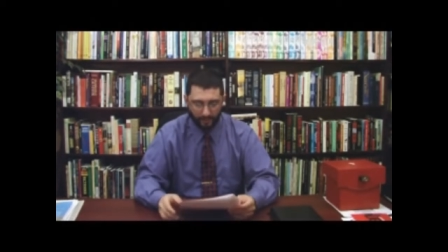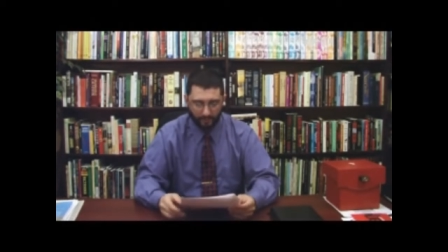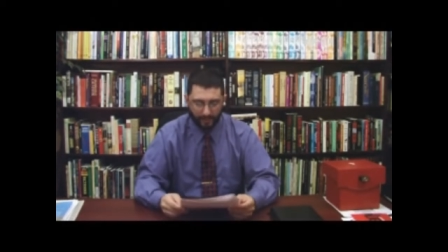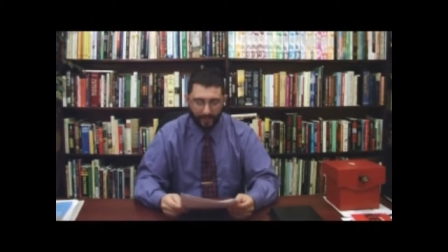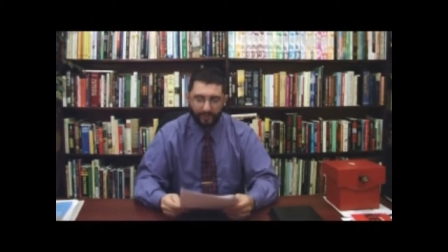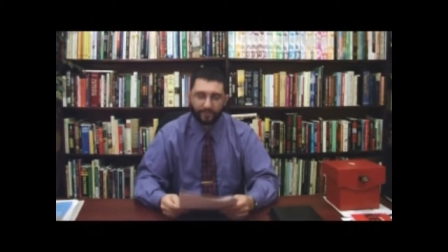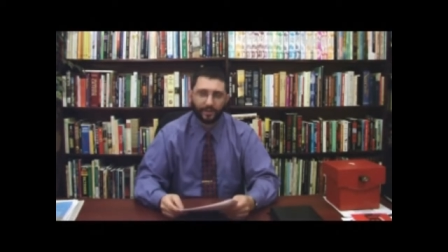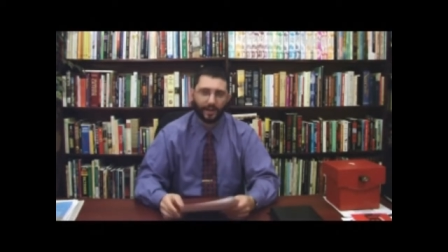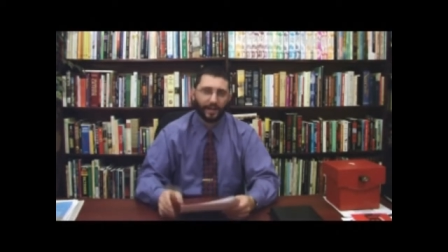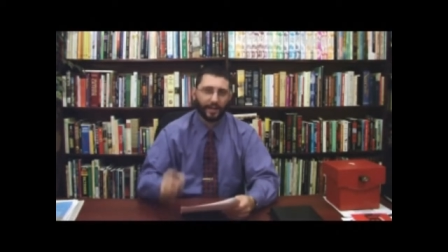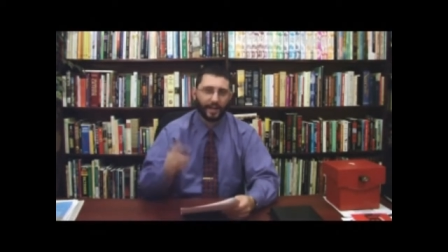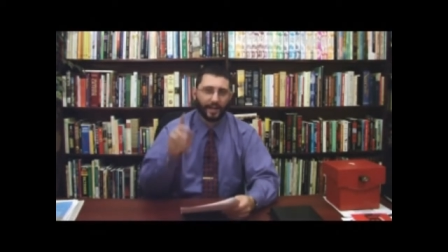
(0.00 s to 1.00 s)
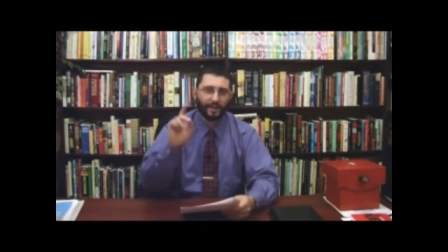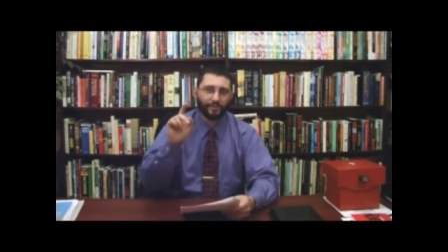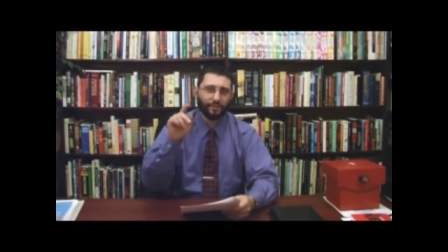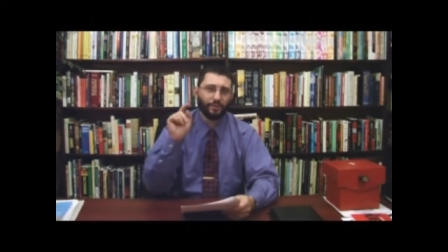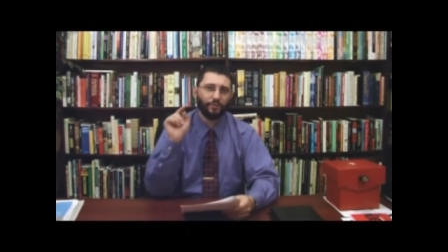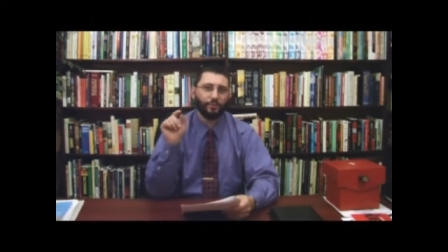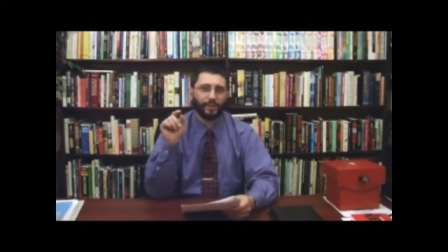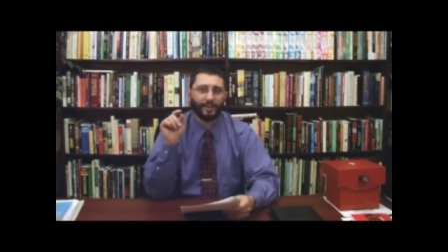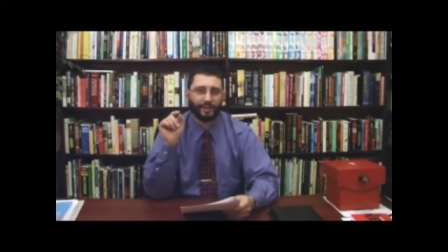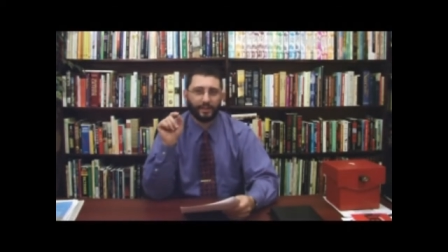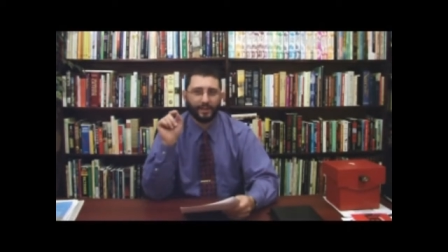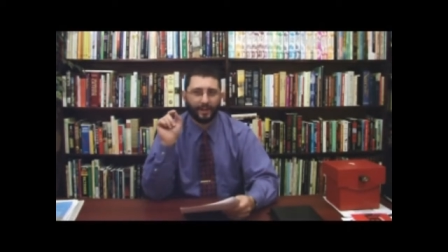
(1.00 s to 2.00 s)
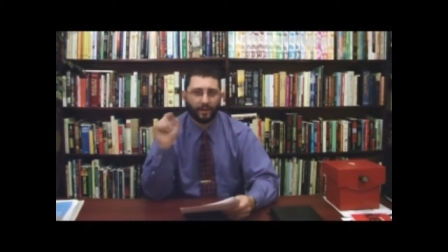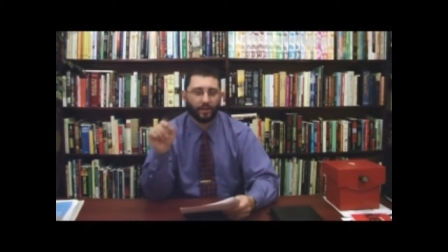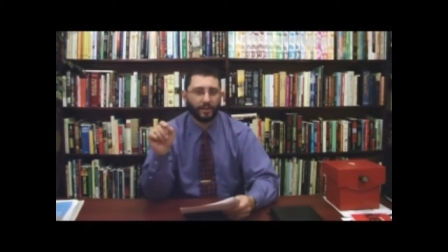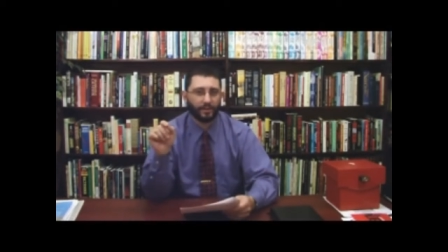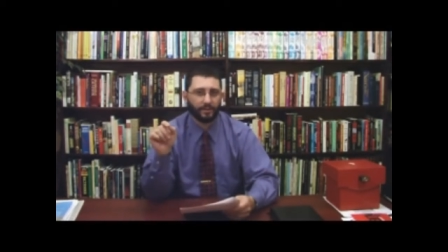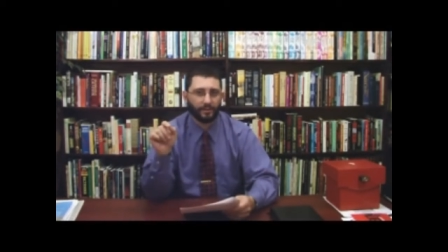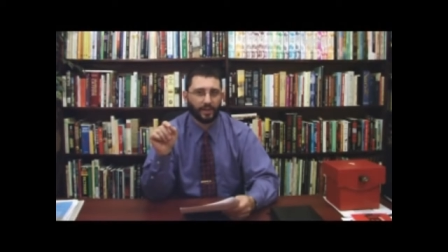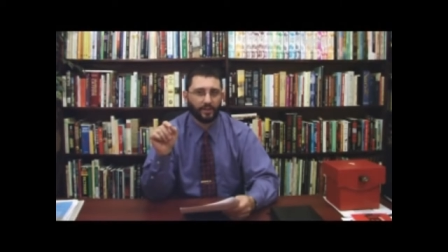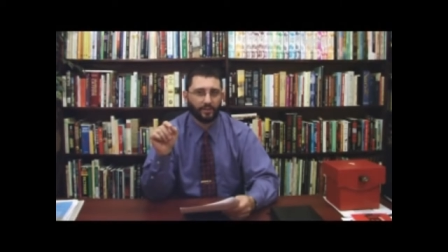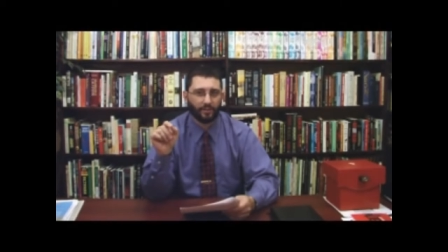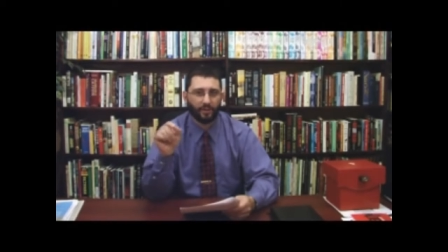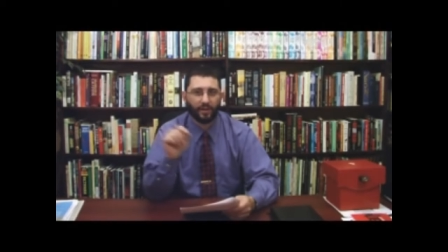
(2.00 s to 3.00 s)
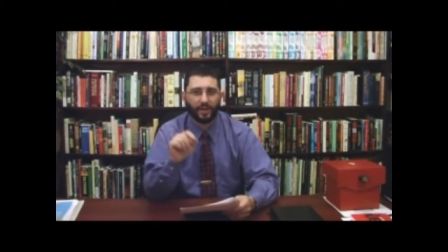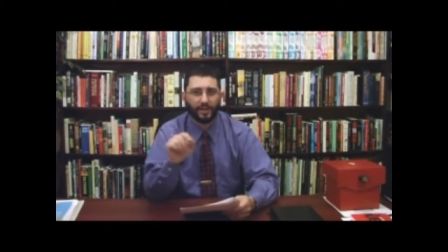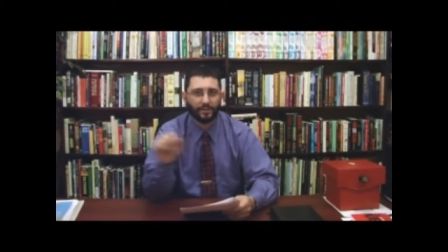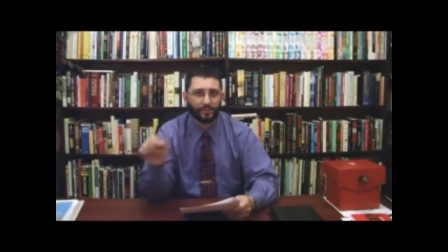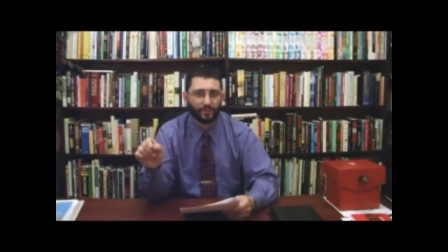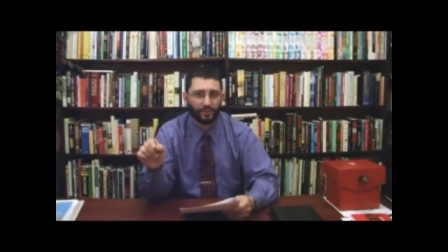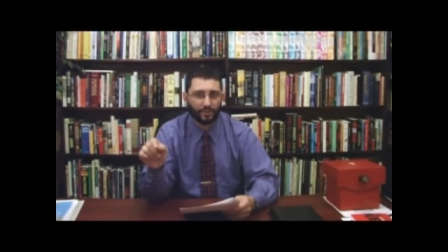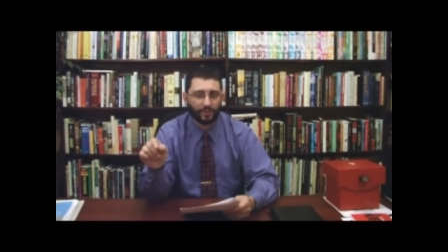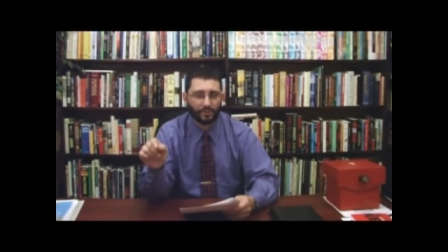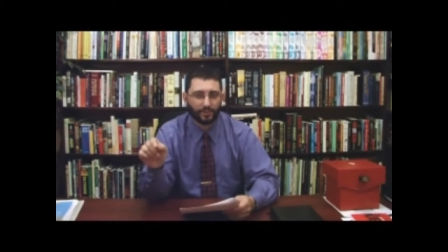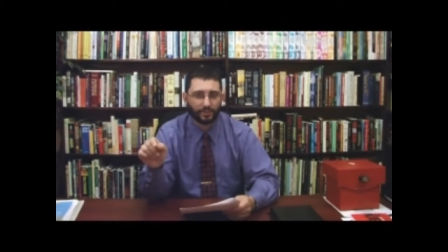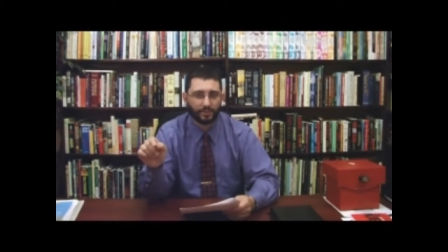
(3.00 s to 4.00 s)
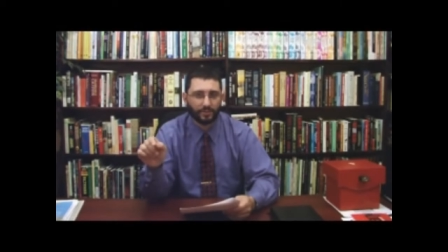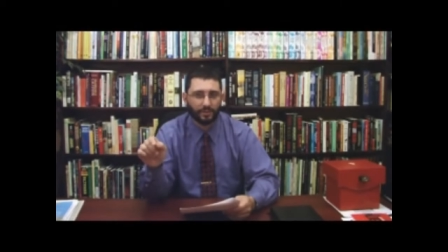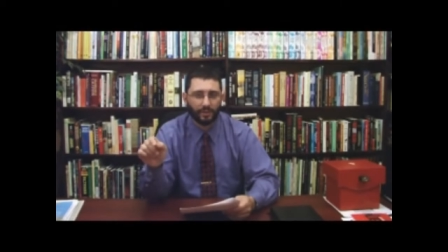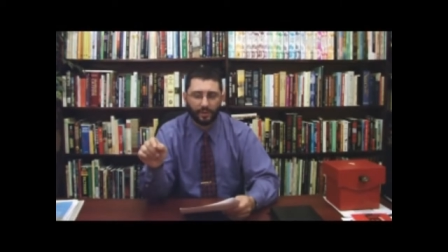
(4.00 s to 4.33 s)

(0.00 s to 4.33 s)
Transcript: Okay, if God has you in an area and there aren't any good churches,